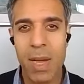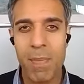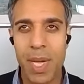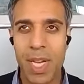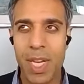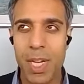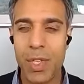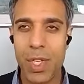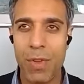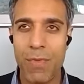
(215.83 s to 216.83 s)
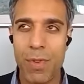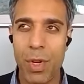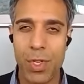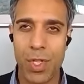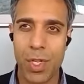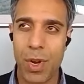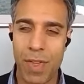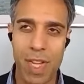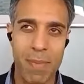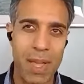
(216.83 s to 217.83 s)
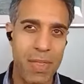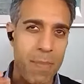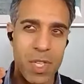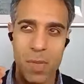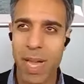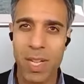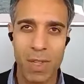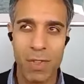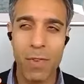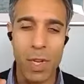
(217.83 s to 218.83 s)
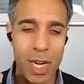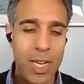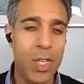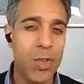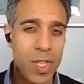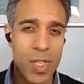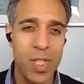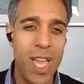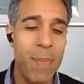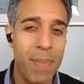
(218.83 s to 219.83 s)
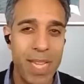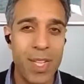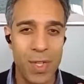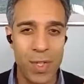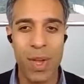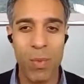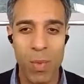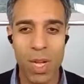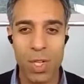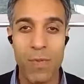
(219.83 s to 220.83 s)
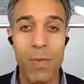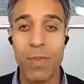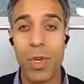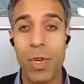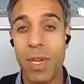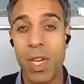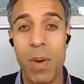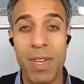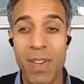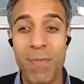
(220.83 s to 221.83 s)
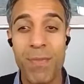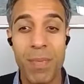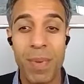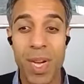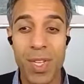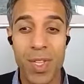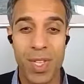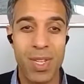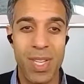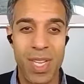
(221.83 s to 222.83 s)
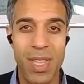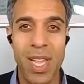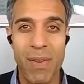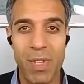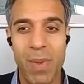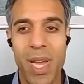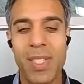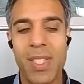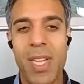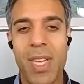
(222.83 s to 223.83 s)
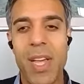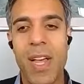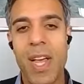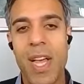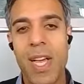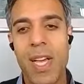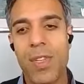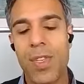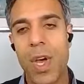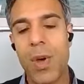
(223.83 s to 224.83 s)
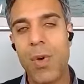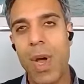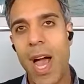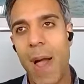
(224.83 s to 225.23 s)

because you've not just got to think about their perspective. You've got to literally step into their world. You've also got to become a different person in that respect. So